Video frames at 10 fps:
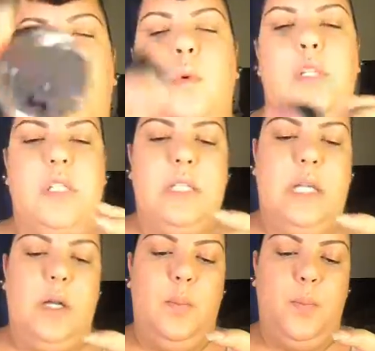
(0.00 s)
which is
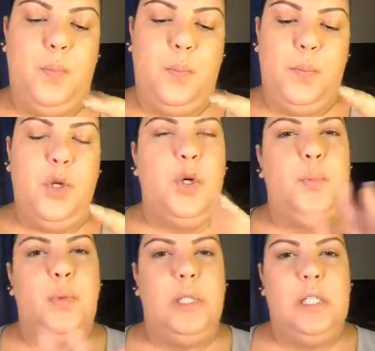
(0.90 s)
like a
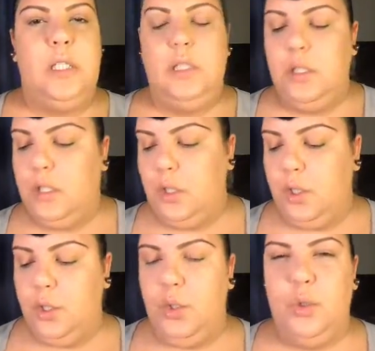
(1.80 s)
purpley
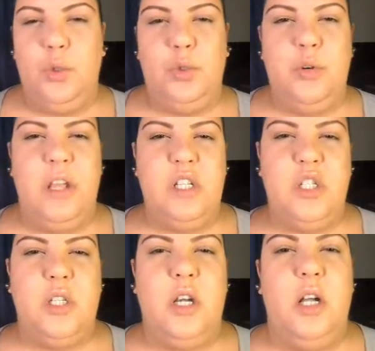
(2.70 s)

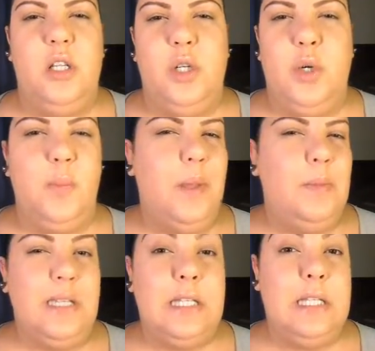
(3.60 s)
grayish color, or
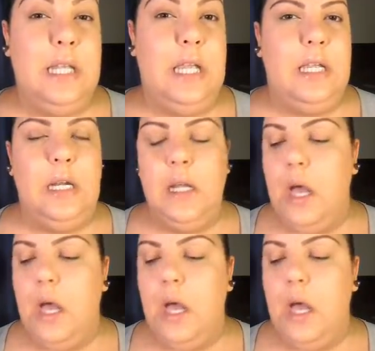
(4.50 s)
maybe a slate.